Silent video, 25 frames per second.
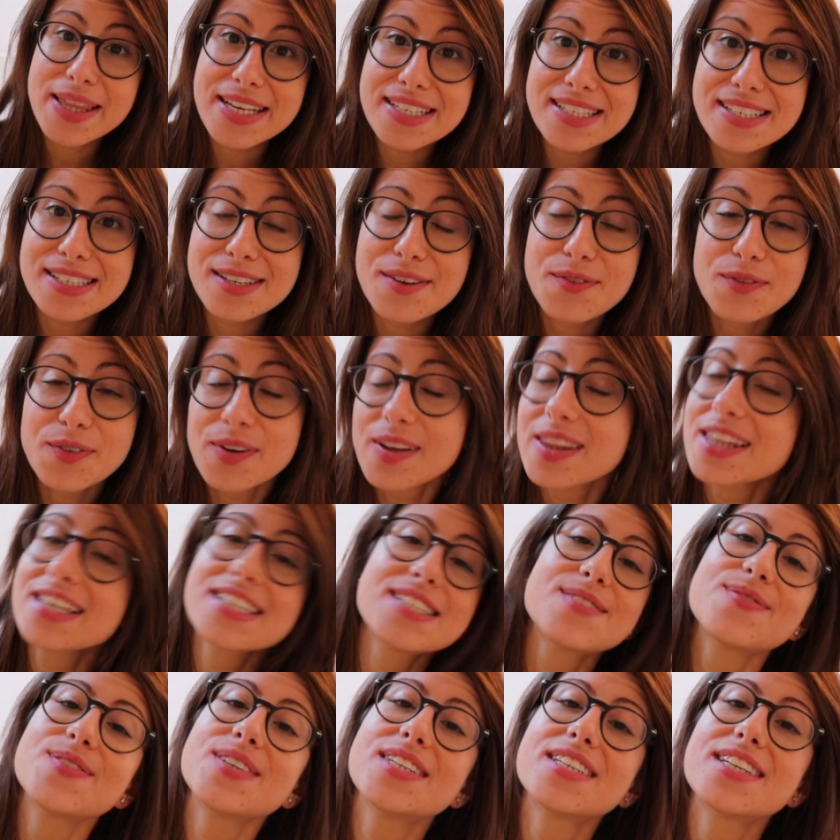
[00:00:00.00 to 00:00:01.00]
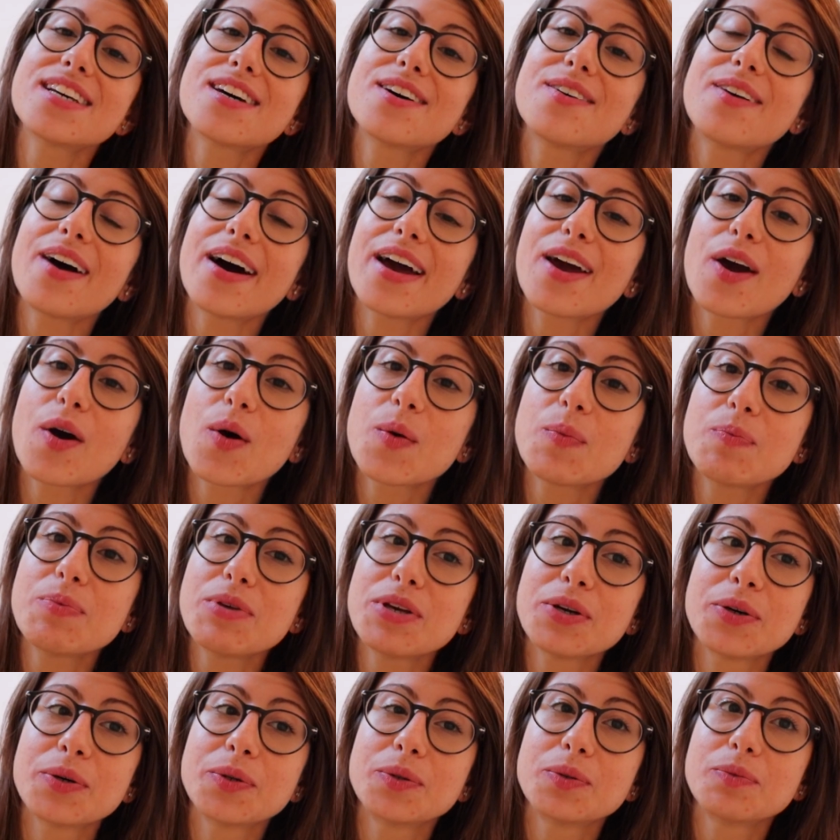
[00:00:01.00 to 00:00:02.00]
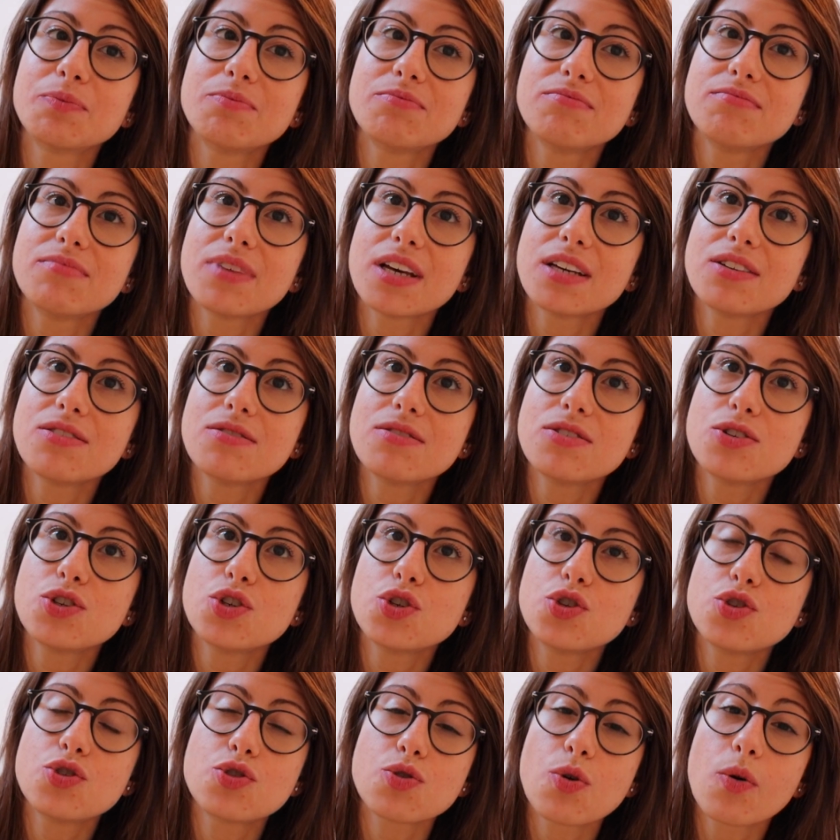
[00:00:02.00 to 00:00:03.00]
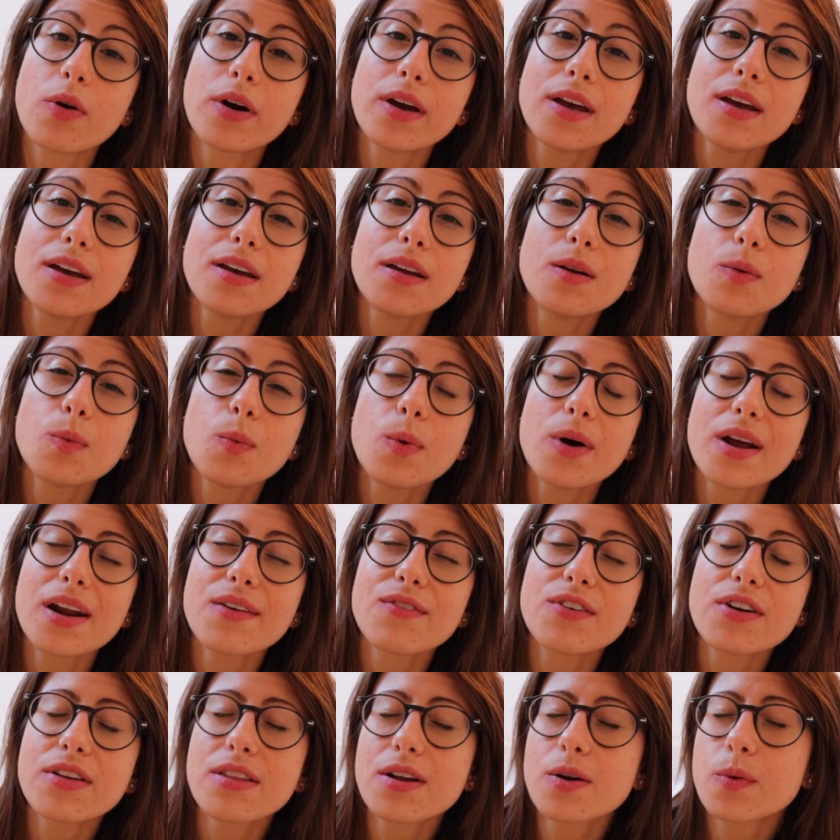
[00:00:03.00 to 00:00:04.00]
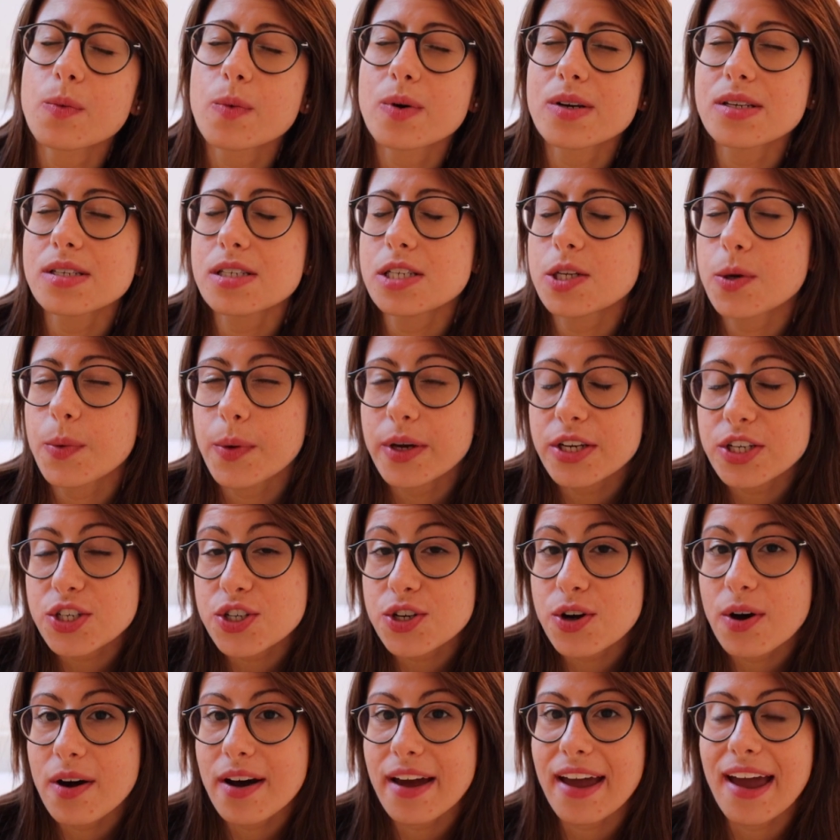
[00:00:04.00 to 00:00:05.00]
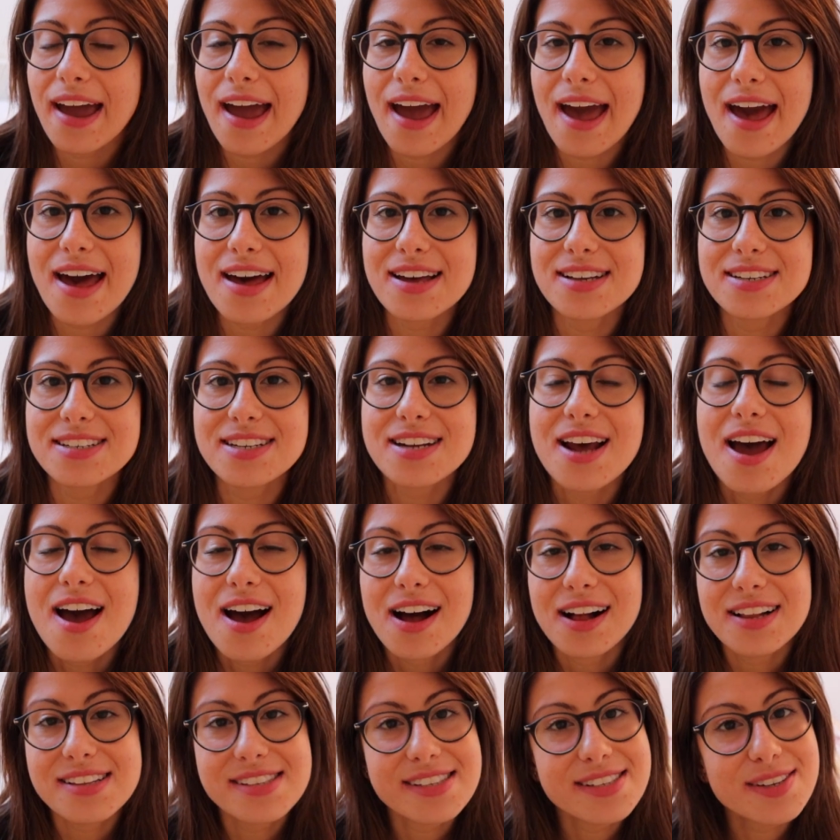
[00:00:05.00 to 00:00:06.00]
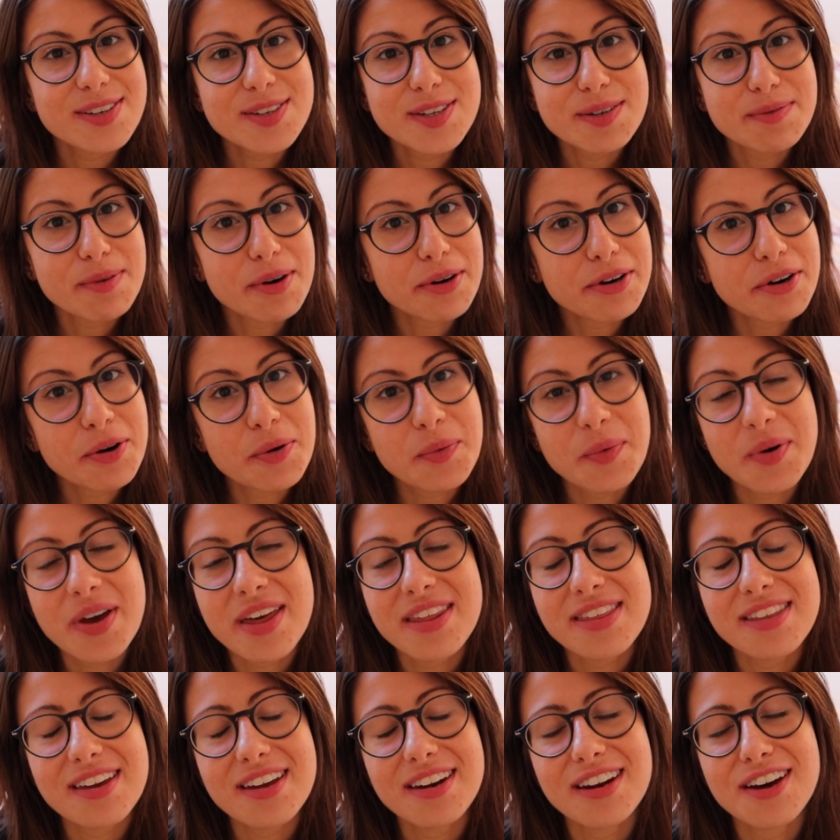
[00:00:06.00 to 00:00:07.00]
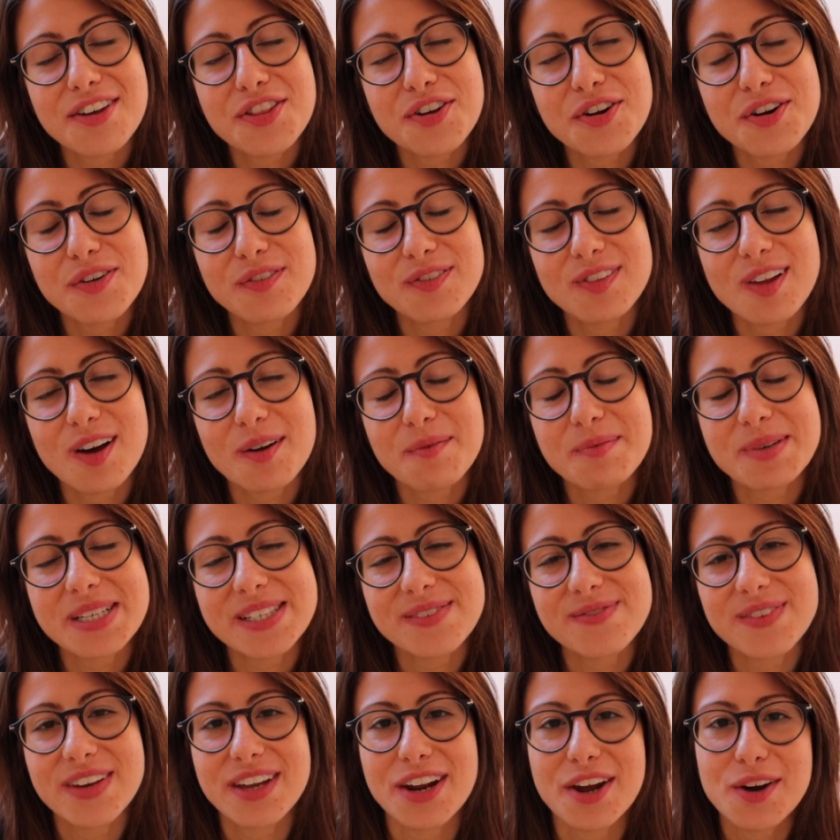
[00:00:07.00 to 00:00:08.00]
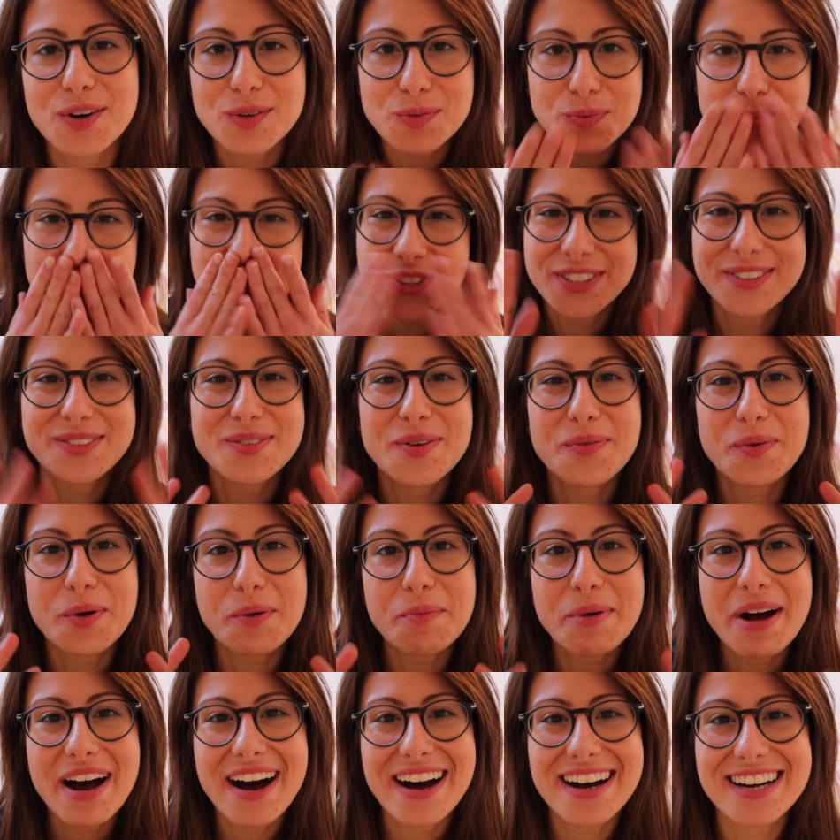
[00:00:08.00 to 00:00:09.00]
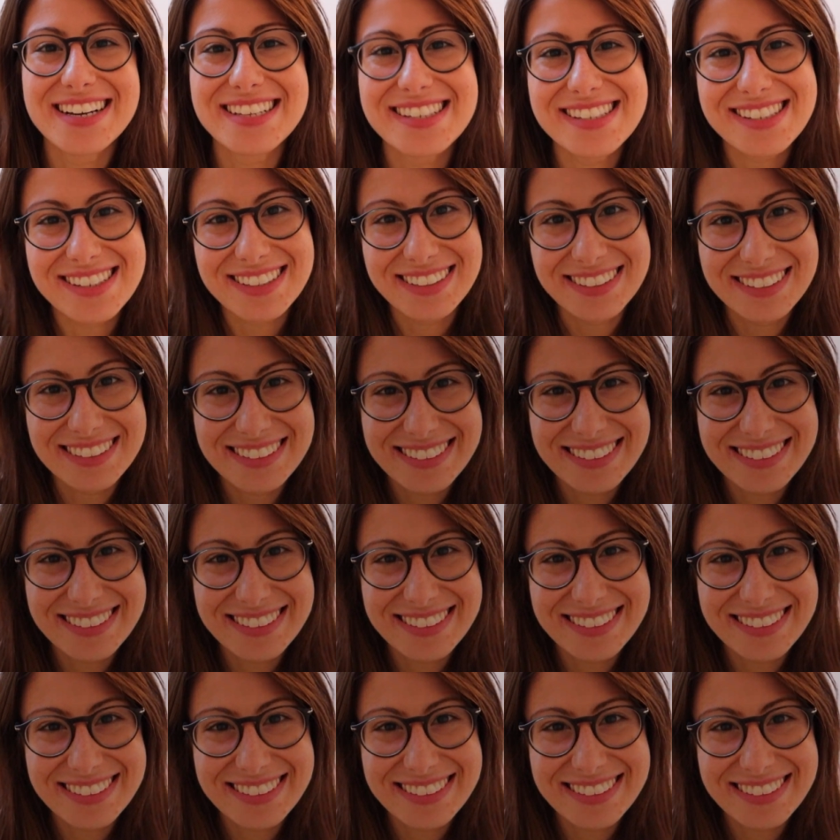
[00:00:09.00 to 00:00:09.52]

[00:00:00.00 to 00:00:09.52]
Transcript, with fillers: This is it for this video. I hope you enjoyed whatever there was to enjoy, and I'll see you tomorrow with another vlogmas video. Warm hugs!